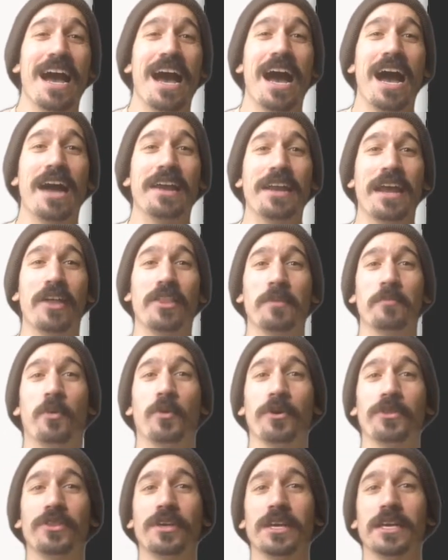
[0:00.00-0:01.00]
Now the
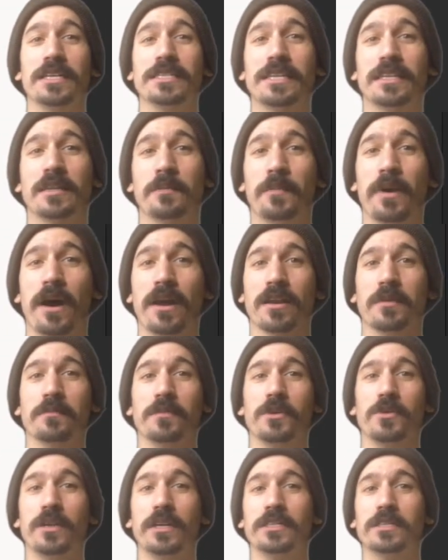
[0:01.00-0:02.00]
important thing is at the bottom,
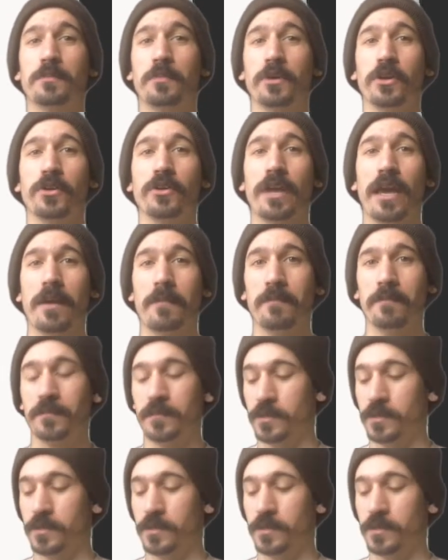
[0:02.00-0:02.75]
you need to put your name.